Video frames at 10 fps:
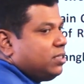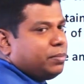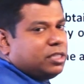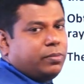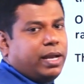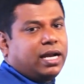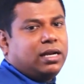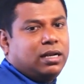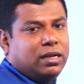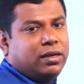the prism angle.
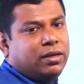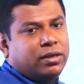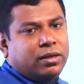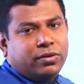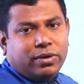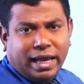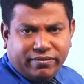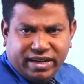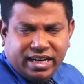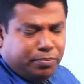Like
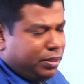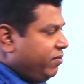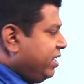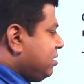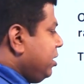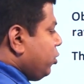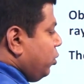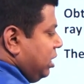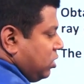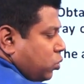we did previously, draw
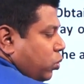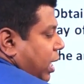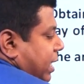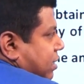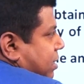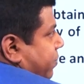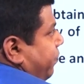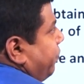these two lines